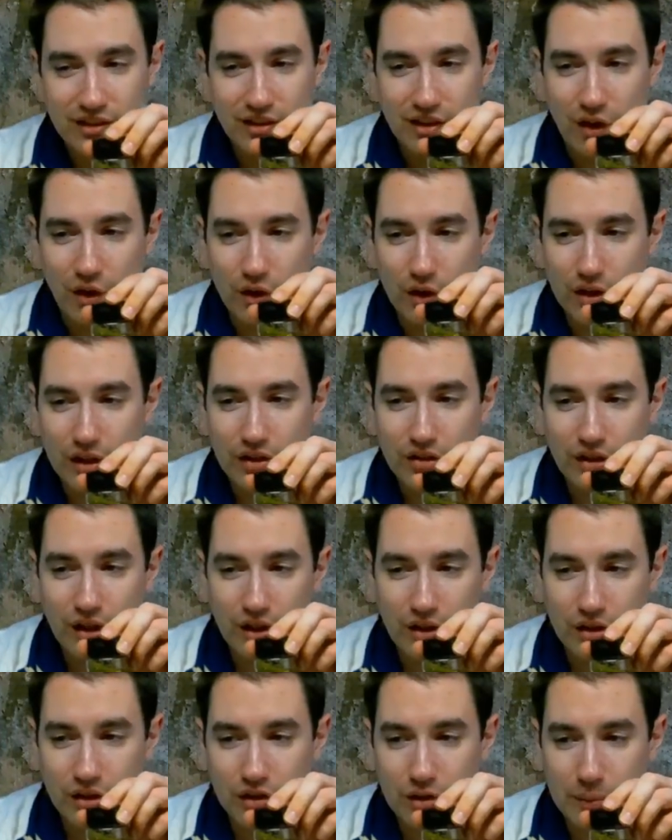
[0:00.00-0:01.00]
Although they
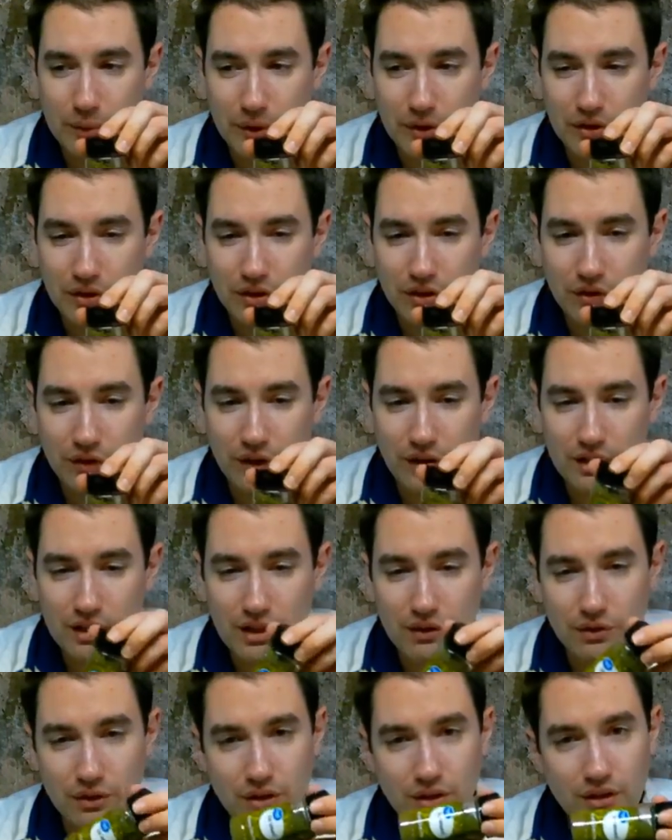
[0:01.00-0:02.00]
sound similar, they're very
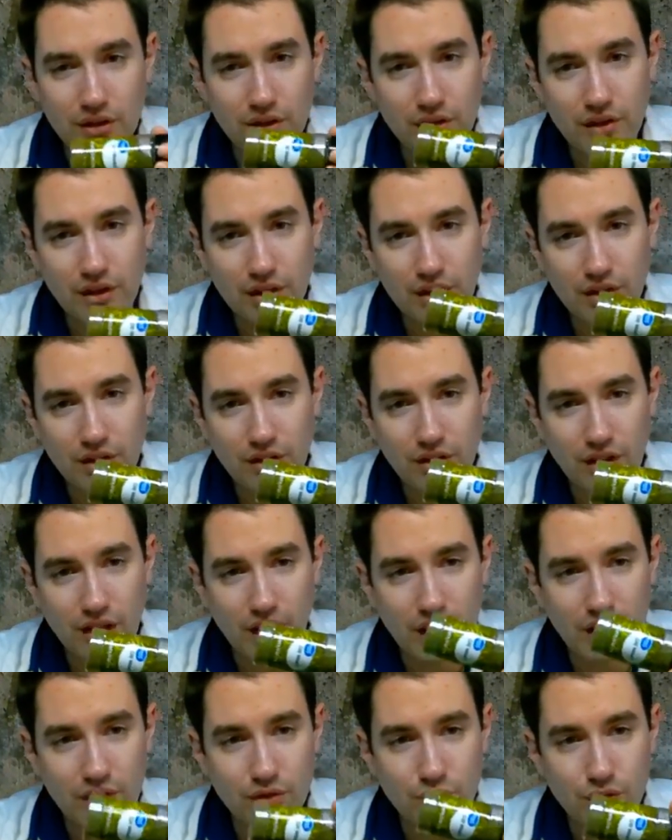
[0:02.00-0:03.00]
different. You can see this is a
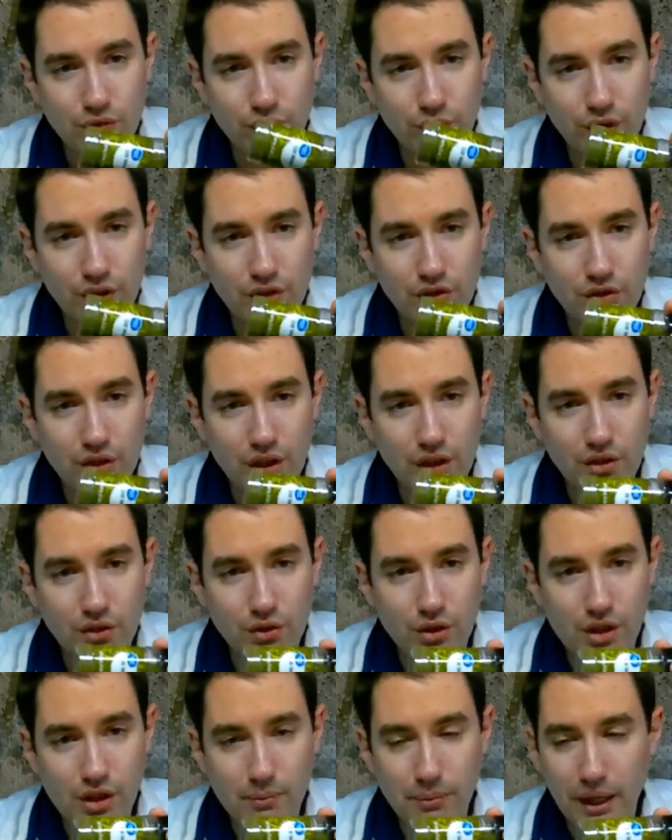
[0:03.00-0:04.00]
kind of freeze-dried
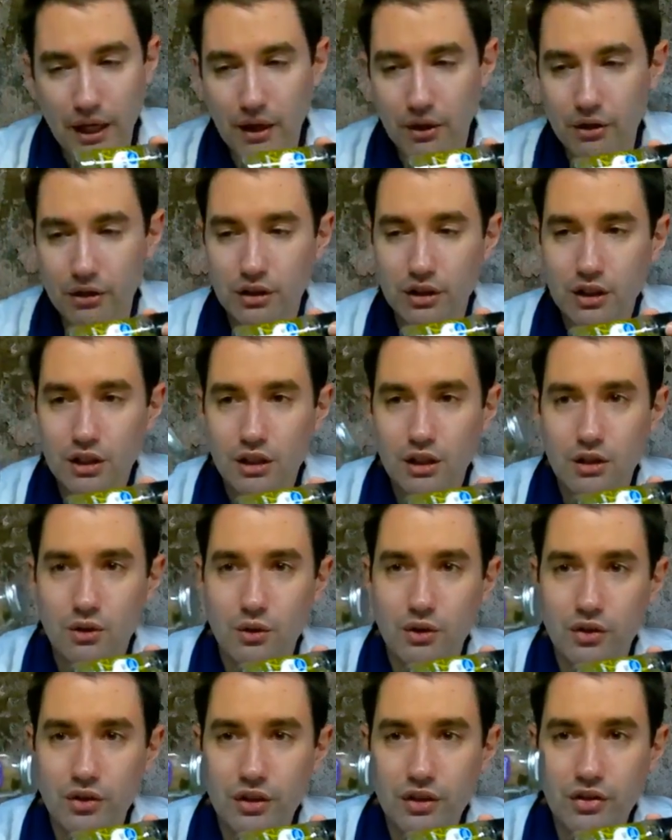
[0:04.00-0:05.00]
green powder,
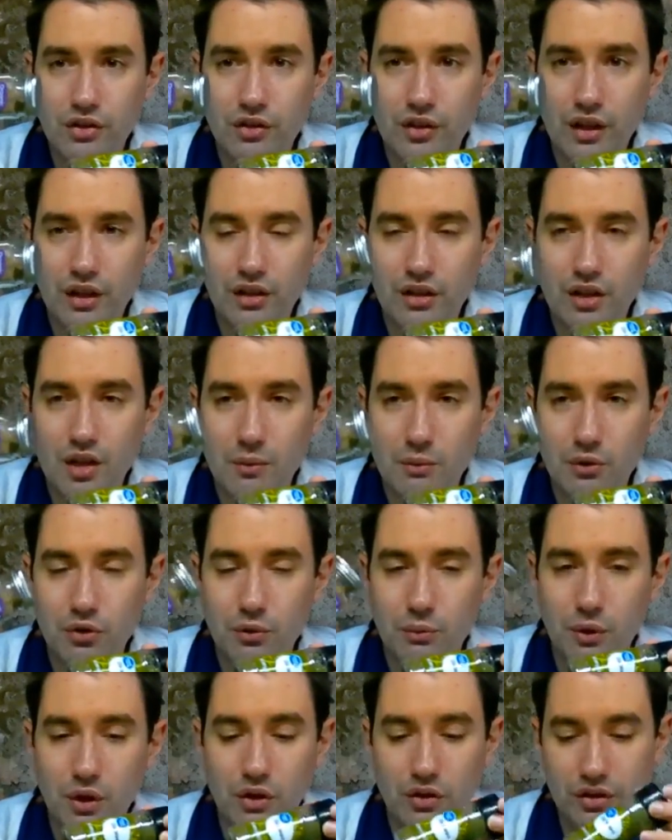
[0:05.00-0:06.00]
whereas this is actually a number of
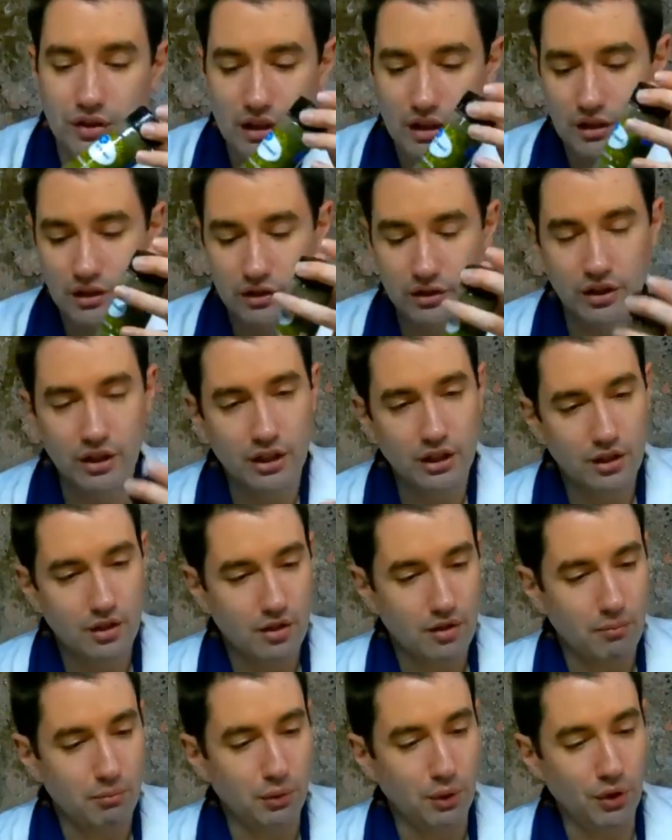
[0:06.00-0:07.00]
small seeds.
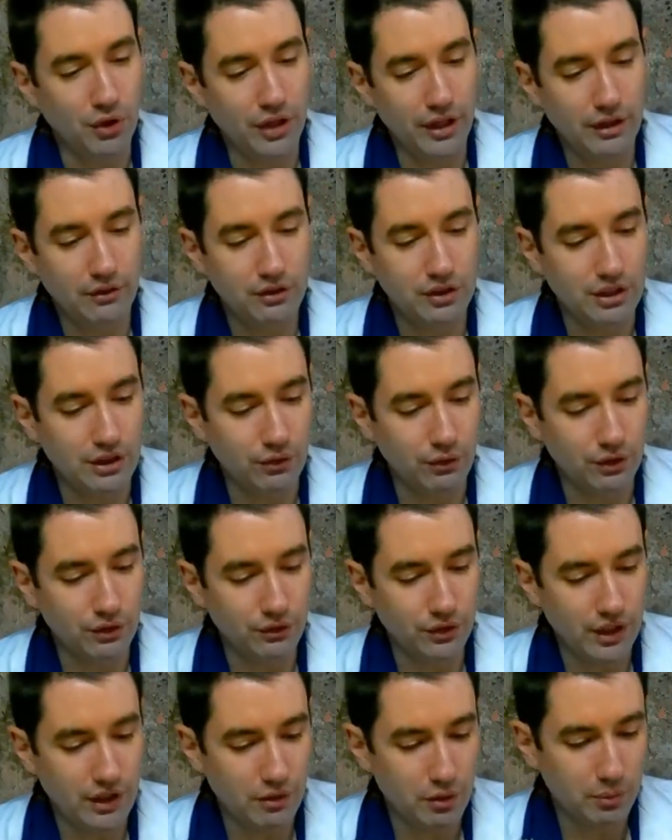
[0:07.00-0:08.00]
Both have
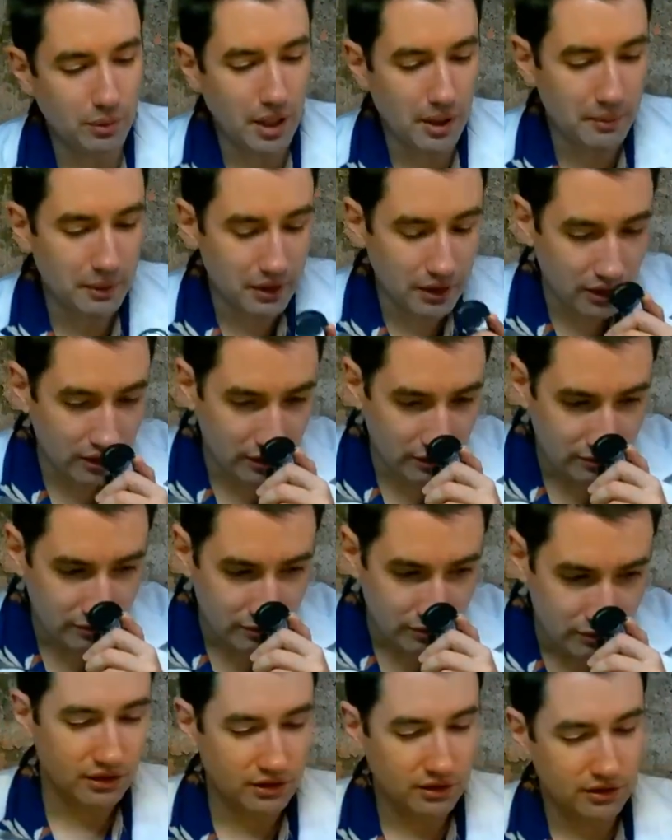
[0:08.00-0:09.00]
different flavor properties.
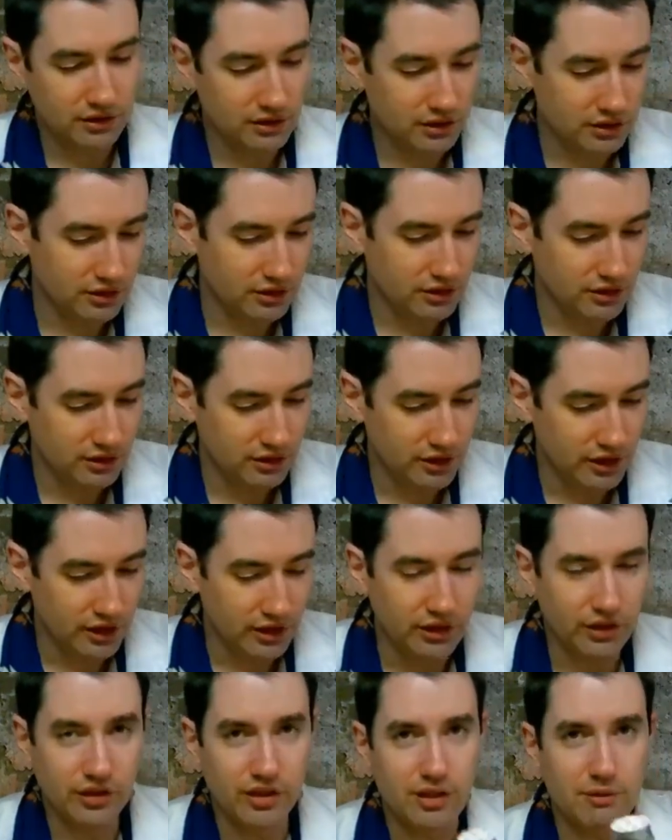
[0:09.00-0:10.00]

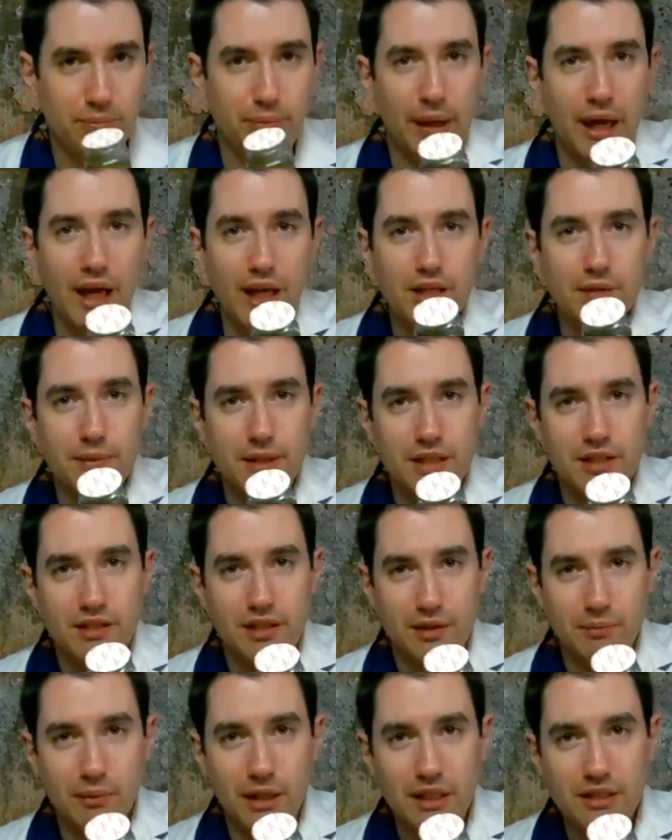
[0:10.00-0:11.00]
There's an impediment
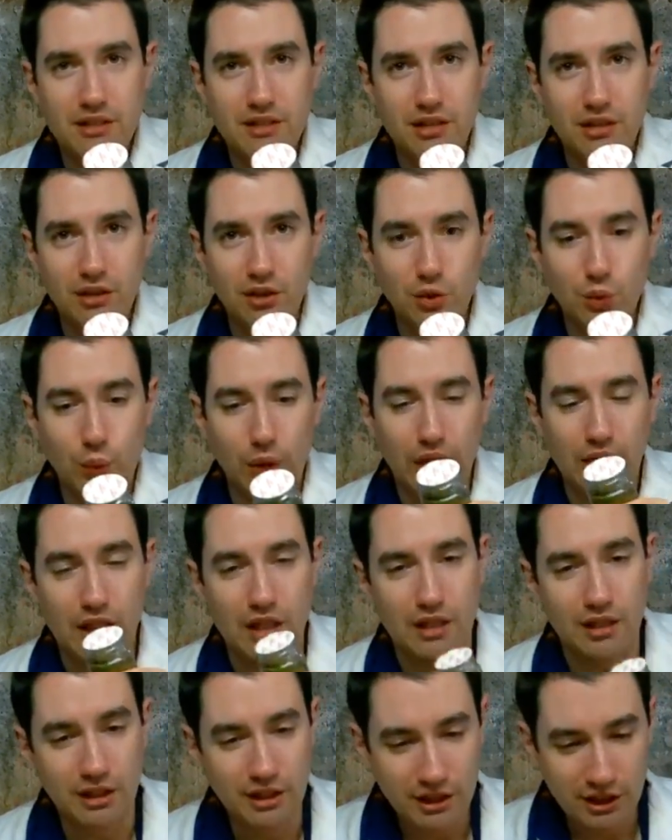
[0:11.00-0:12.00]
on my dill weed.